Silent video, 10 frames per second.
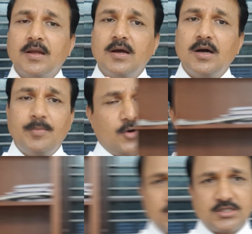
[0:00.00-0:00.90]
uh,
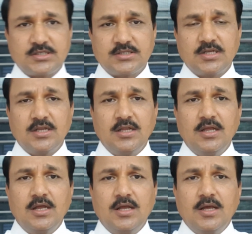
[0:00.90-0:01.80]
processes,
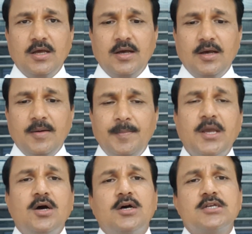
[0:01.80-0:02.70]

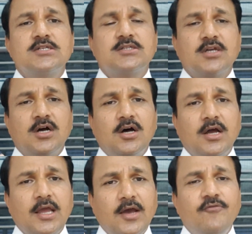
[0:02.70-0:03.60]
because
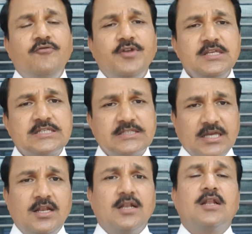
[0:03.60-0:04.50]
uh, every
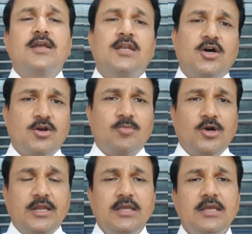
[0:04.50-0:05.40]
cell in our
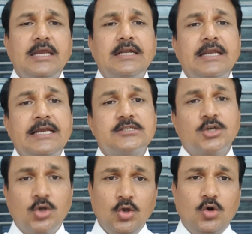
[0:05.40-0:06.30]
body, it needs
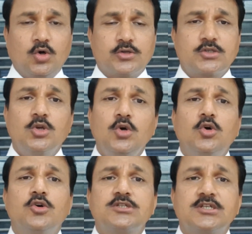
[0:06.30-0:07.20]
glucose.
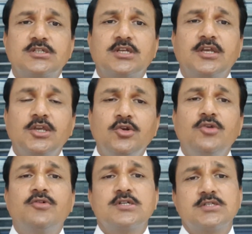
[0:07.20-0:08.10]
Glucose is the
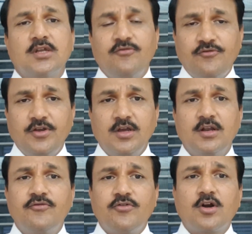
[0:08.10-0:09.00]
universal
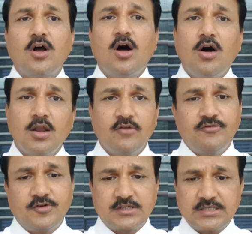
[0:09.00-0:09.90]
fuel for all of
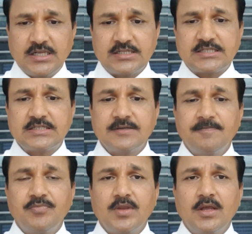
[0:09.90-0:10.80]
our cells.
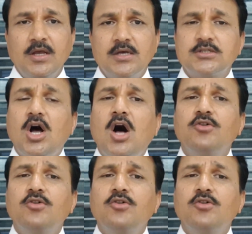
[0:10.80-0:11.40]
So, how